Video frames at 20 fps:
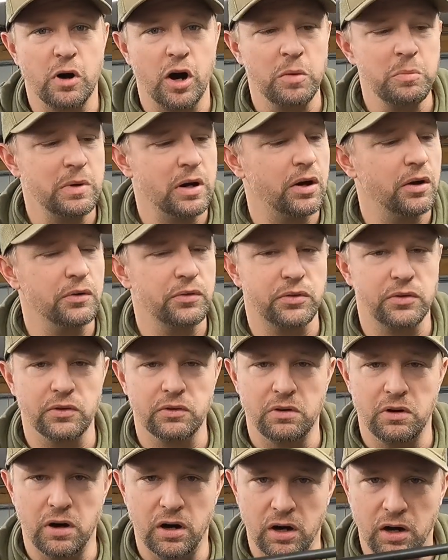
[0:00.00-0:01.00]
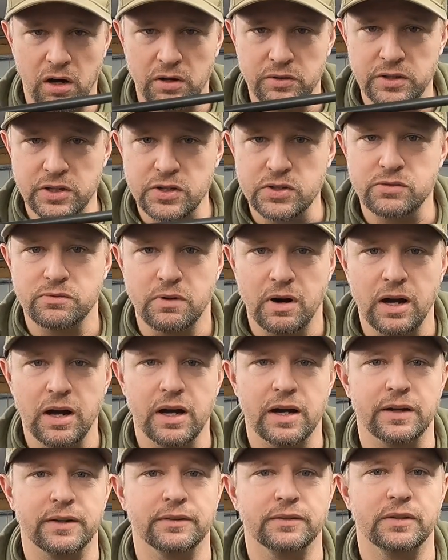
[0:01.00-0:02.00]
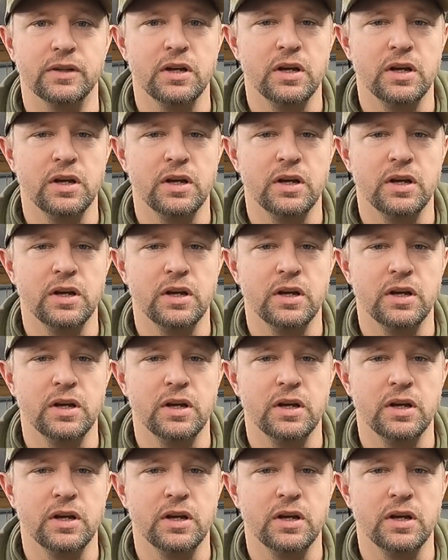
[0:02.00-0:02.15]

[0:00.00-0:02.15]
smallmouth on this rod.